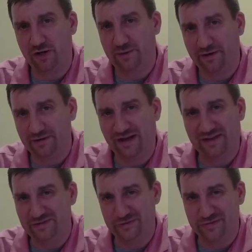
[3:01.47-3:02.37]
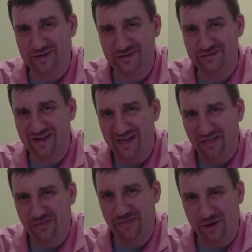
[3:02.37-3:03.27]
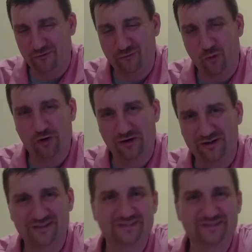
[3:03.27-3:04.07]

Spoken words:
about a lot in these videos. Therefore.